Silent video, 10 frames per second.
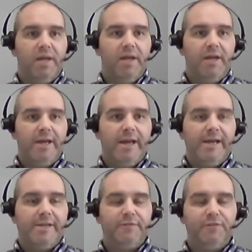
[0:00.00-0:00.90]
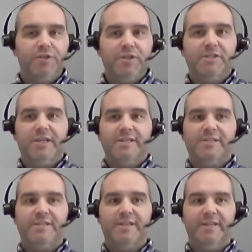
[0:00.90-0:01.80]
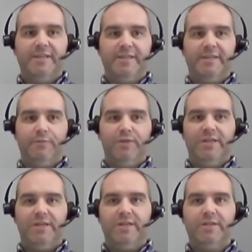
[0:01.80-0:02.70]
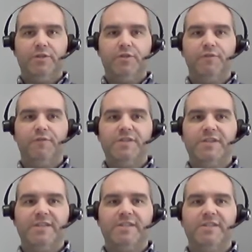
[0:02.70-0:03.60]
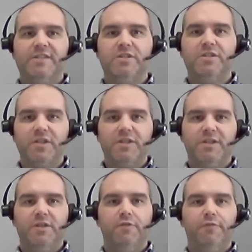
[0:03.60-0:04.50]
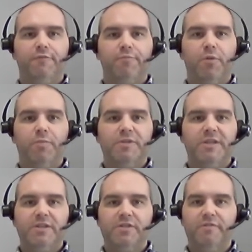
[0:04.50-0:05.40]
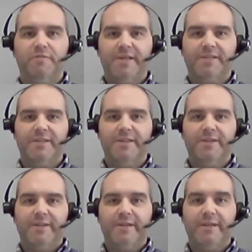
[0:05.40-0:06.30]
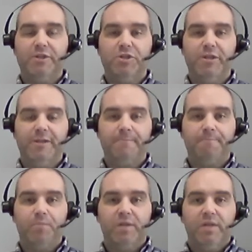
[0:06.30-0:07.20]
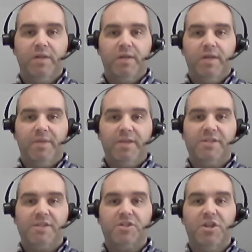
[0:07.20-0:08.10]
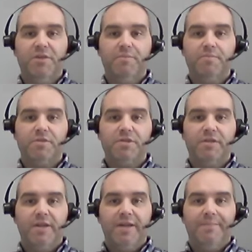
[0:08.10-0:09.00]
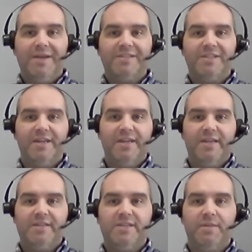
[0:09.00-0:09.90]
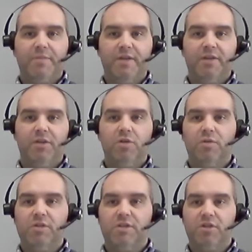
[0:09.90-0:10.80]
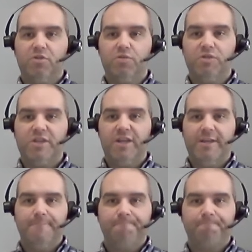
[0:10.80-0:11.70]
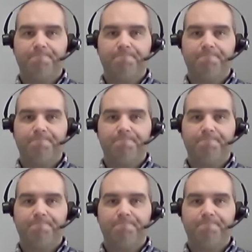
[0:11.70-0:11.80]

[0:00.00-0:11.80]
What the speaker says: At GCSE we learned that physics is the study of properties of matter and energy. In basic terms, matter is something you can touch or see.